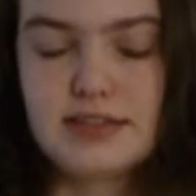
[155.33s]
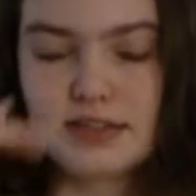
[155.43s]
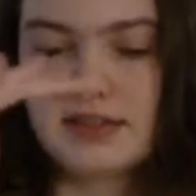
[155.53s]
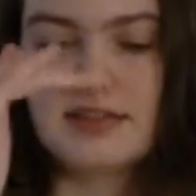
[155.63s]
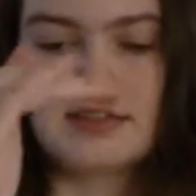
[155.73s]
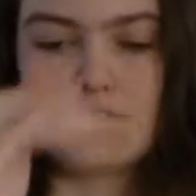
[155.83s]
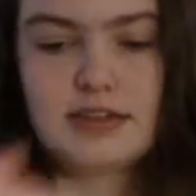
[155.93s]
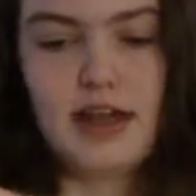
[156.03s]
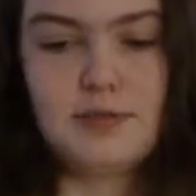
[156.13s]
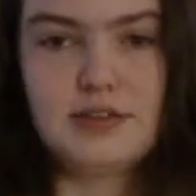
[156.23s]
They're considered
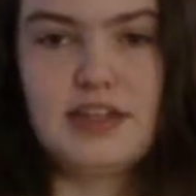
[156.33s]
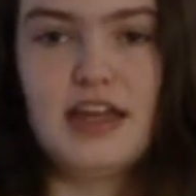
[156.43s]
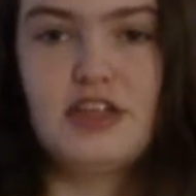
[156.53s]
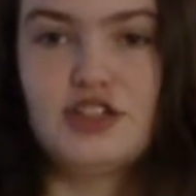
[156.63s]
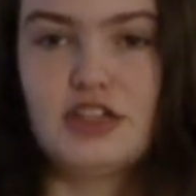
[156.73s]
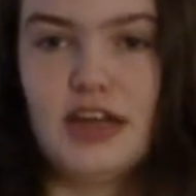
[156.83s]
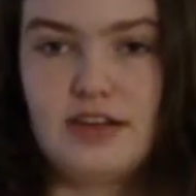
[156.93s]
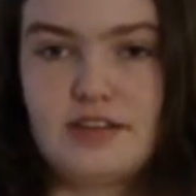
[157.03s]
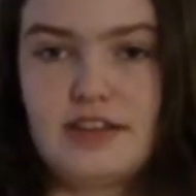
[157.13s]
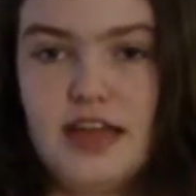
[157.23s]
upstage,
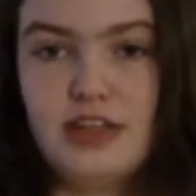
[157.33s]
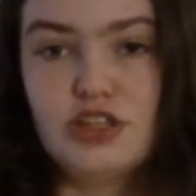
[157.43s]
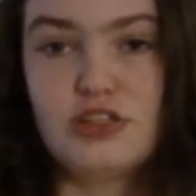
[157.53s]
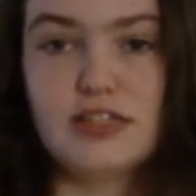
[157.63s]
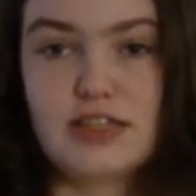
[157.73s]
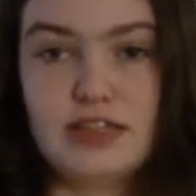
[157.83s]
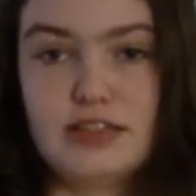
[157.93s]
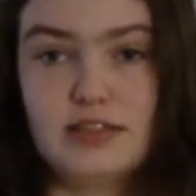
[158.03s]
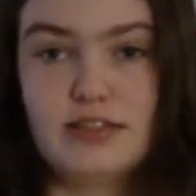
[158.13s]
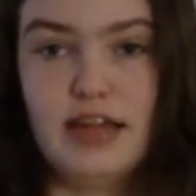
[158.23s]
downstage, and center
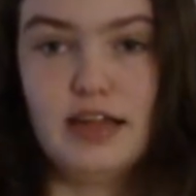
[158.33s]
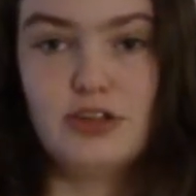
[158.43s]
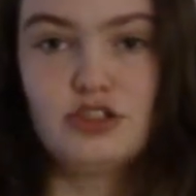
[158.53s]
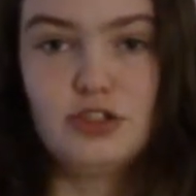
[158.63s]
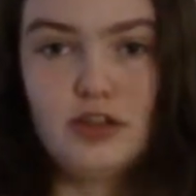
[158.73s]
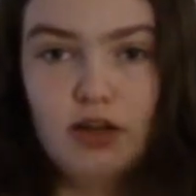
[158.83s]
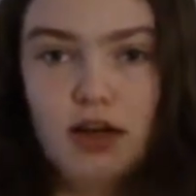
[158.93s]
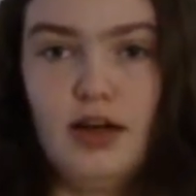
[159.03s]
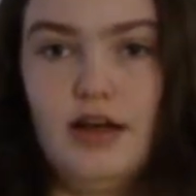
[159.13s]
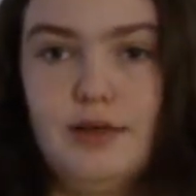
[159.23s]
stage.
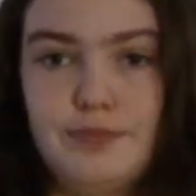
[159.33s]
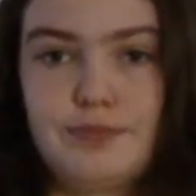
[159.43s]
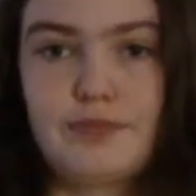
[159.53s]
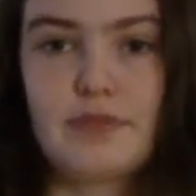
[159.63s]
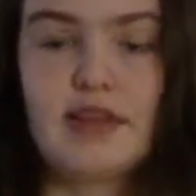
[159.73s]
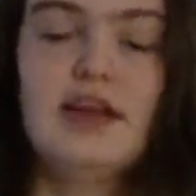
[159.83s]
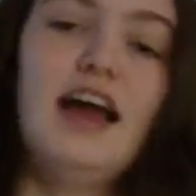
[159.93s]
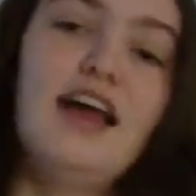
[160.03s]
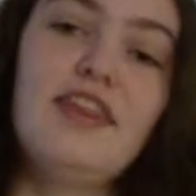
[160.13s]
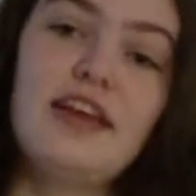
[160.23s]

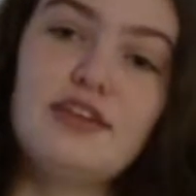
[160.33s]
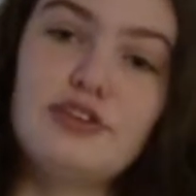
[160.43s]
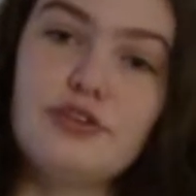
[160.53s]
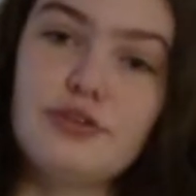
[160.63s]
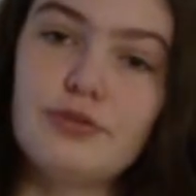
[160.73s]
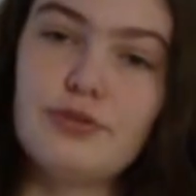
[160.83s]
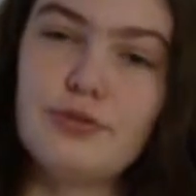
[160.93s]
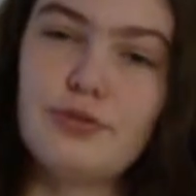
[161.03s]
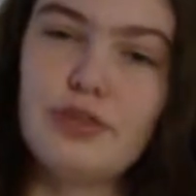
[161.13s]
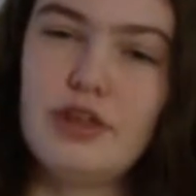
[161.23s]
And then you
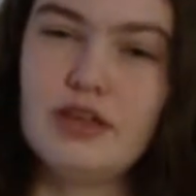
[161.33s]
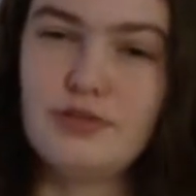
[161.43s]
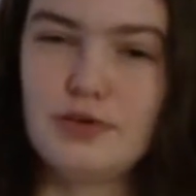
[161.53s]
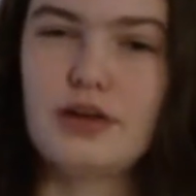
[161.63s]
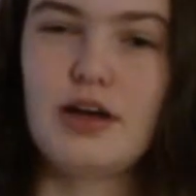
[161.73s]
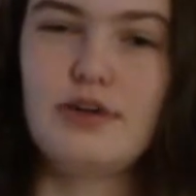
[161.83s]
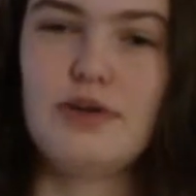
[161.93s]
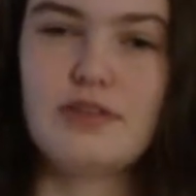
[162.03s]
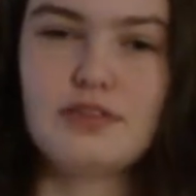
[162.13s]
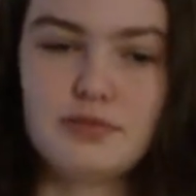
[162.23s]
would go
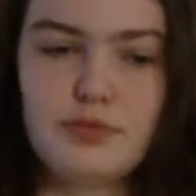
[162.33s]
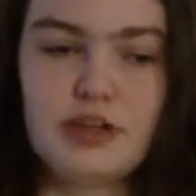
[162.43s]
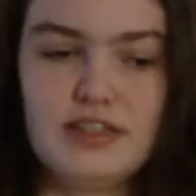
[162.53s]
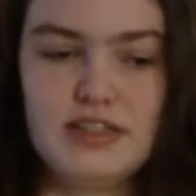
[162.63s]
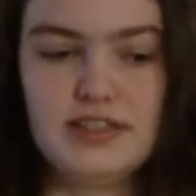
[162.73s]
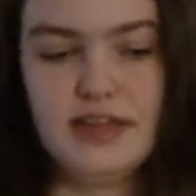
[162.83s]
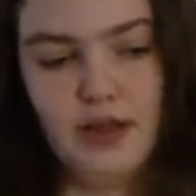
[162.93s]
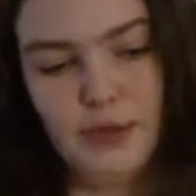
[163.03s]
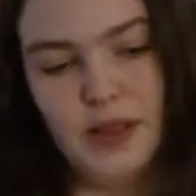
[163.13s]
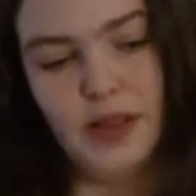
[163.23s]
into more
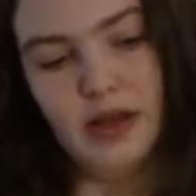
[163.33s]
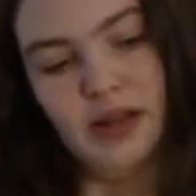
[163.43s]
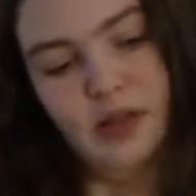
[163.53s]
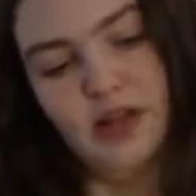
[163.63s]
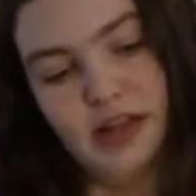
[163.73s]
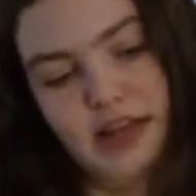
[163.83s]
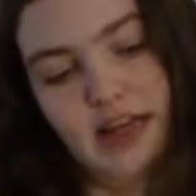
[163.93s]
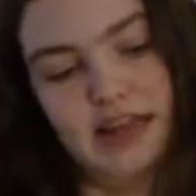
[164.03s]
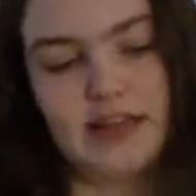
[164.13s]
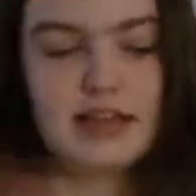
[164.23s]
detail with are they
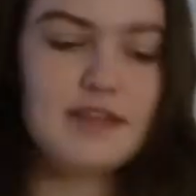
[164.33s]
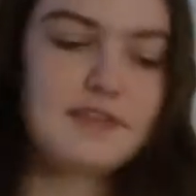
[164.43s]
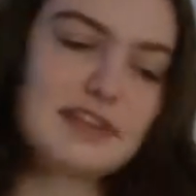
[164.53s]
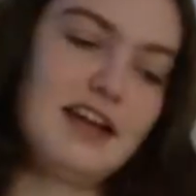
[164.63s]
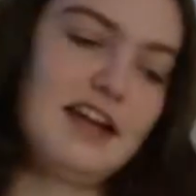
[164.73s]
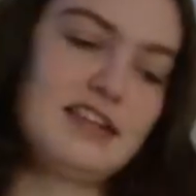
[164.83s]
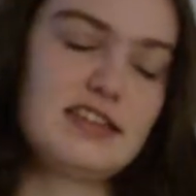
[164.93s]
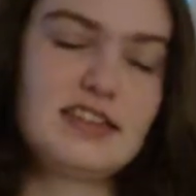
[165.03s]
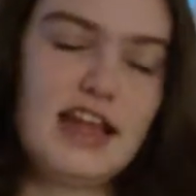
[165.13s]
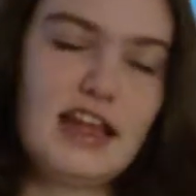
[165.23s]
on the left side of the
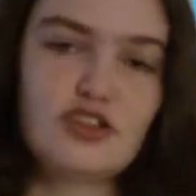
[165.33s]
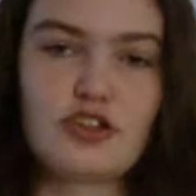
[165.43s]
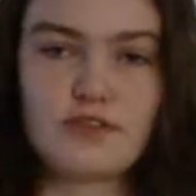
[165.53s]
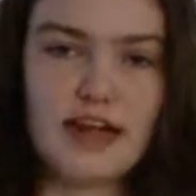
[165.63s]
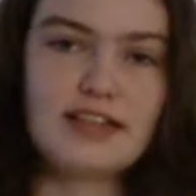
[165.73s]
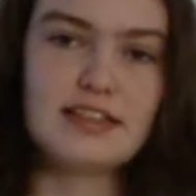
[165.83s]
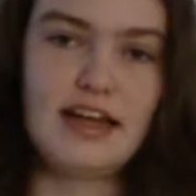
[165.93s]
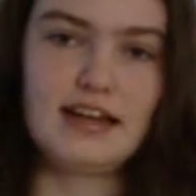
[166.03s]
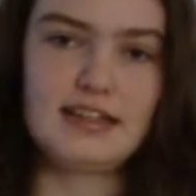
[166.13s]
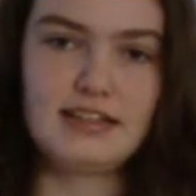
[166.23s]
stage or the right
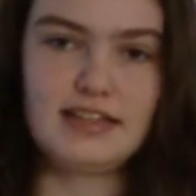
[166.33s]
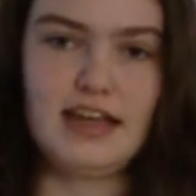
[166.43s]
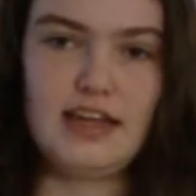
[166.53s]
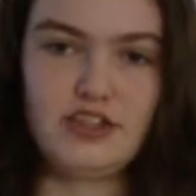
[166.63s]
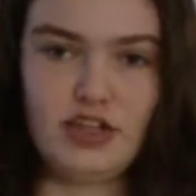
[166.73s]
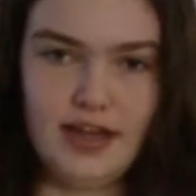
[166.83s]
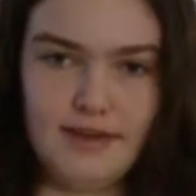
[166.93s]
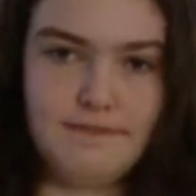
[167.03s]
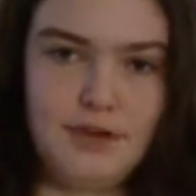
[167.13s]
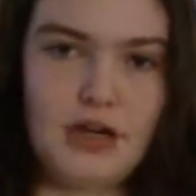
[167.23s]
side of the stage and
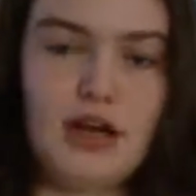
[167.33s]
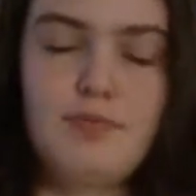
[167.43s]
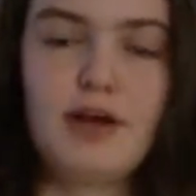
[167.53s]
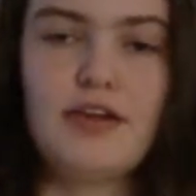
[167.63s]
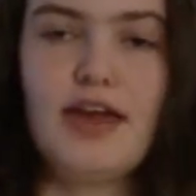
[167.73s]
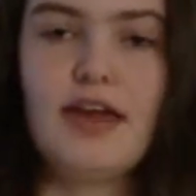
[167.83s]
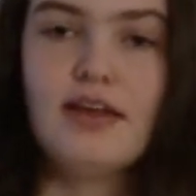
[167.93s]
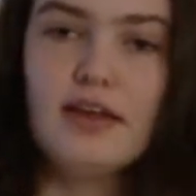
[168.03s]
how far up are they.